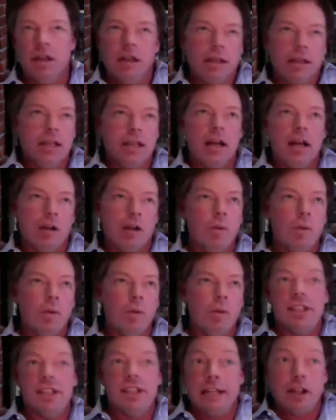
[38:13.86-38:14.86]
you know, it
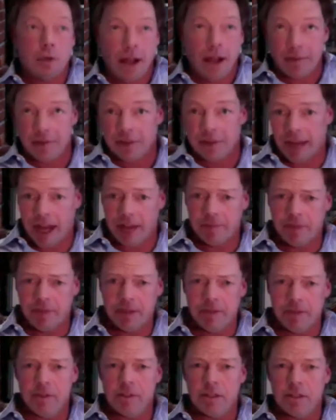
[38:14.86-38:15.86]
wasn't incredibly bad, but
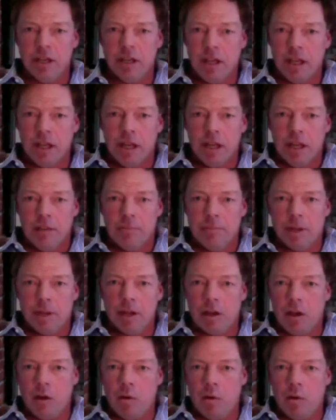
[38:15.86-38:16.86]
it was,
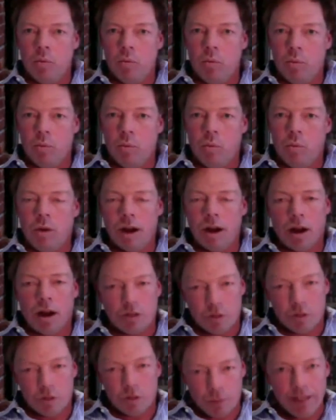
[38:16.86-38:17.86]
but where I
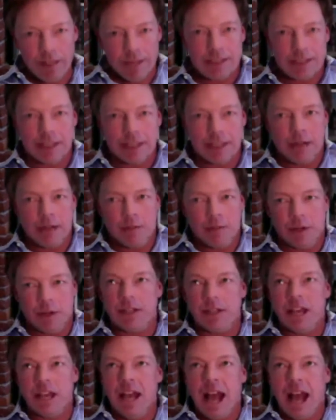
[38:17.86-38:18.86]
was really missing was
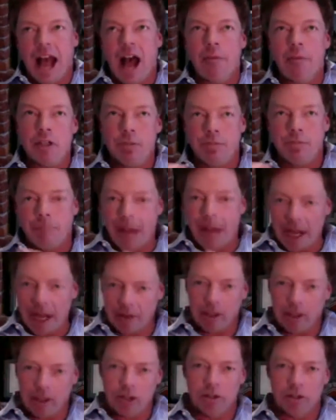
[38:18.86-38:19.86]
how much better
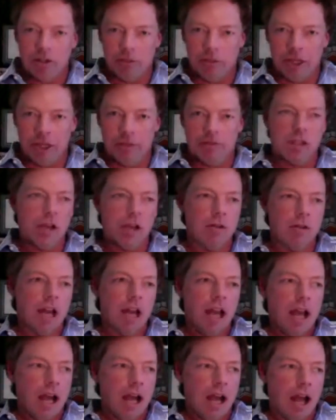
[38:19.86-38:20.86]
it could have been. So
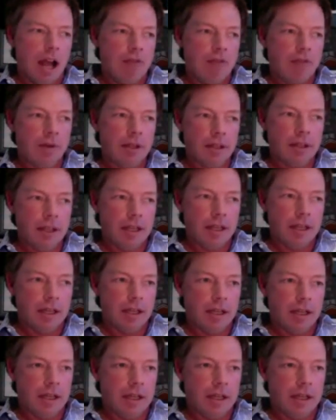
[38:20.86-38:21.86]
I've really
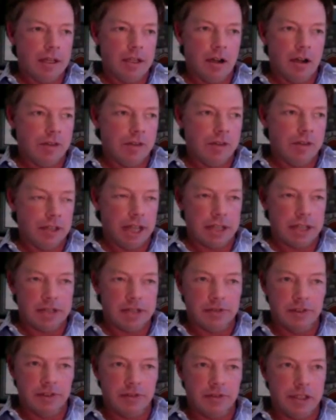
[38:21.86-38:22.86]
you know, over the last
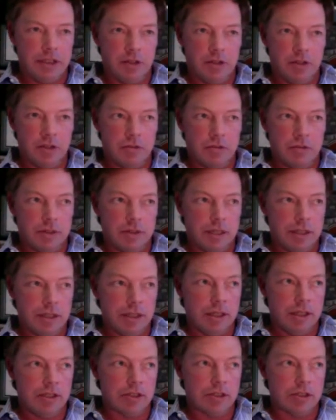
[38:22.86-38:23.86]
15 years,
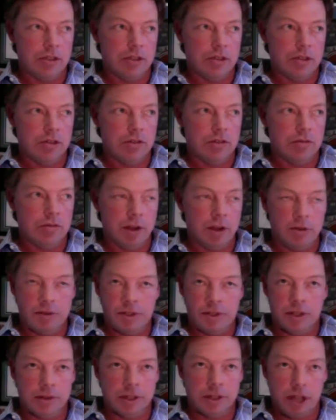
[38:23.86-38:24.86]
really just grown
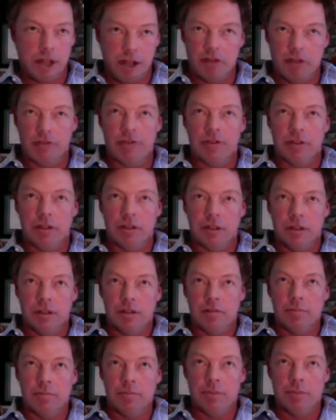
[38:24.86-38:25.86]
to love
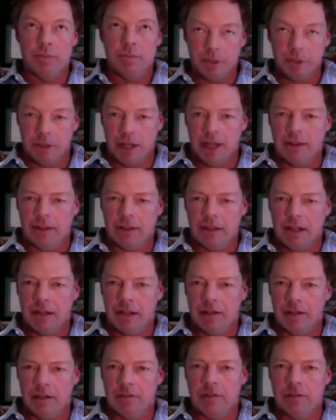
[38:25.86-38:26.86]
people and
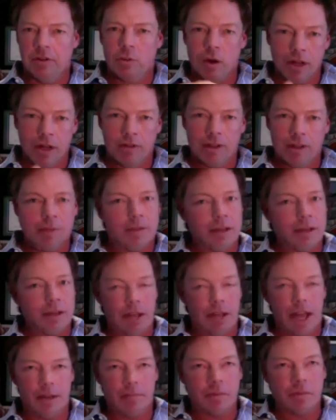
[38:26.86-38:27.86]
love working with them and,
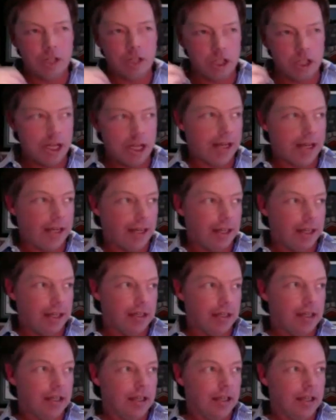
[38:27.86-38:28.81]
and appreciating